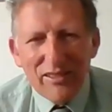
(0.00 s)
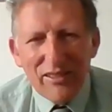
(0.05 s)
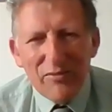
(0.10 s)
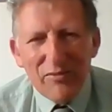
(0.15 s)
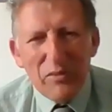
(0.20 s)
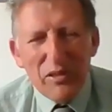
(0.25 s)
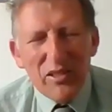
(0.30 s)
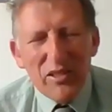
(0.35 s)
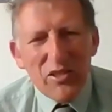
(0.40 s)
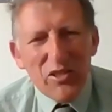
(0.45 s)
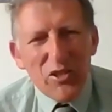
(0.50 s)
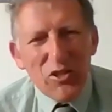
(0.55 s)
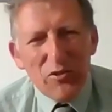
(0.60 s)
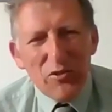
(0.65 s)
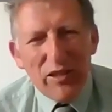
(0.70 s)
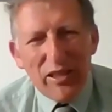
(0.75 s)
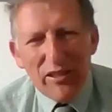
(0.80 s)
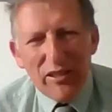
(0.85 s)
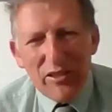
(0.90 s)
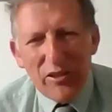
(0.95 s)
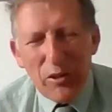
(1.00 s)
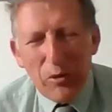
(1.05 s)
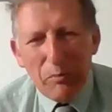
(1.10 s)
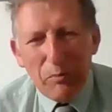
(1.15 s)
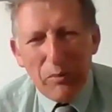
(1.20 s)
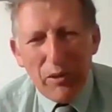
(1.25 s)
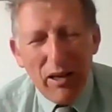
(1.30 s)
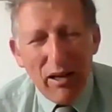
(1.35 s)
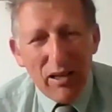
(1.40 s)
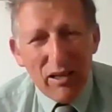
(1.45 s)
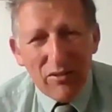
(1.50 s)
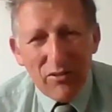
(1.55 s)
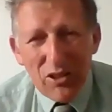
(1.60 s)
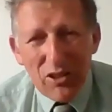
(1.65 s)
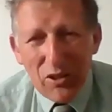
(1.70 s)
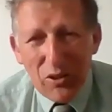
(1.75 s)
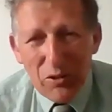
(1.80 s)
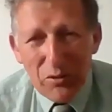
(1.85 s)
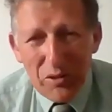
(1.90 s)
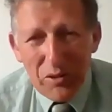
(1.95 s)
give me the strength and the power of
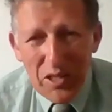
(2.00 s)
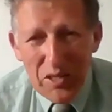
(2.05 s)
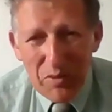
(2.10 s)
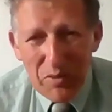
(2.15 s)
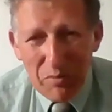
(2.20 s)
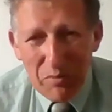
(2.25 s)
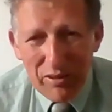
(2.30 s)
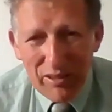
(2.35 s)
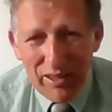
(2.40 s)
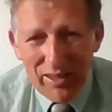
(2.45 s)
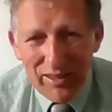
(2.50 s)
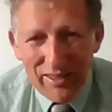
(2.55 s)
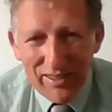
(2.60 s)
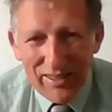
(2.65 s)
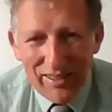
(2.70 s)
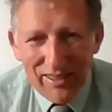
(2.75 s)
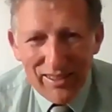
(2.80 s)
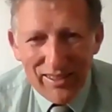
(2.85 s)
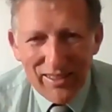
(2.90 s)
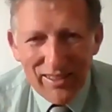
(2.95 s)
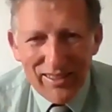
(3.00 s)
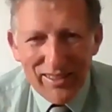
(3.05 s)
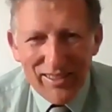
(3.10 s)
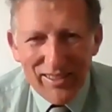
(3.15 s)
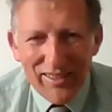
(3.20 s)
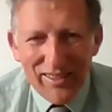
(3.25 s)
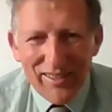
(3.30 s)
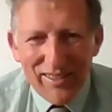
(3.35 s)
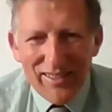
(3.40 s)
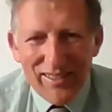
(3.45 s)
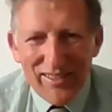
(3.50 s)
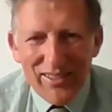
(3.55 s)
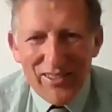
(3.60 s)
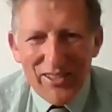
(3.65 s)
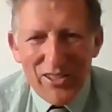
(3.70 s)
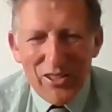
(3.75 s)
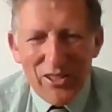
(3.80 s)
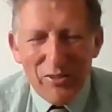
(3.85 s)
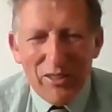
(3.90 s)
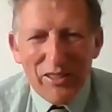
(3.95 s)
your Holy Spirit
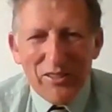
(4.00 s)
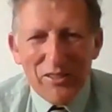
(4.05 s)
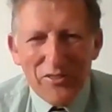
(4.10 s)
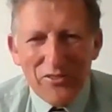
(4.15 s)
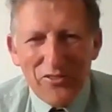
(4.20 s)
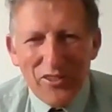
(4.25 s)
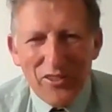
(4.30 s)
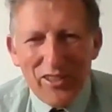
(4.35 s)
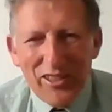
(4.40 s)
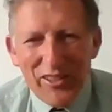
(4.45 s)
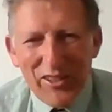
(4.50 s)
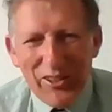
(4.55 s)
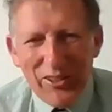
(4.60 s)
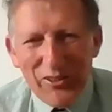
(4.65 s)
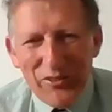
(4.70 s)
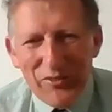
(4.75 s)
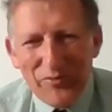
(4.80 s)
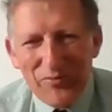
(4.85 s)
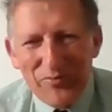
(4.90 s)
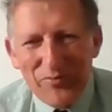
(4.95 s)
so I can follow you.